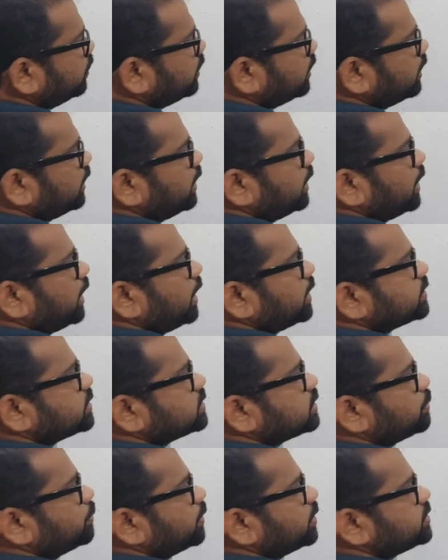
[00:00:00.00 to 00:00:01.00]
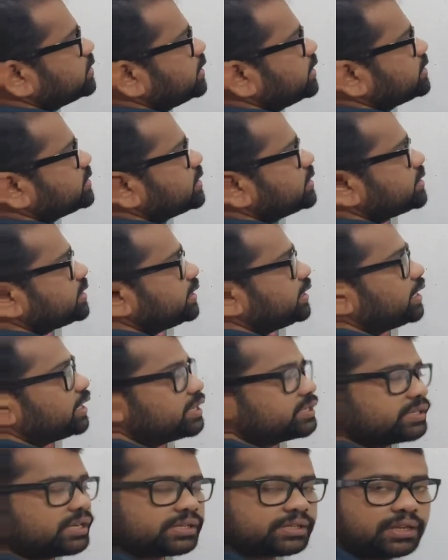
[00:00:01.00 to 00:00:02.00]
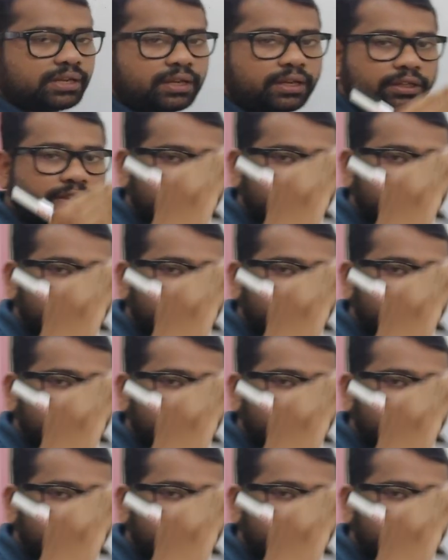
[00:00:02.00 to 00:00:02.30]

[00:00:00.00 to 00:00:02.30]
what? As the separation distance increases,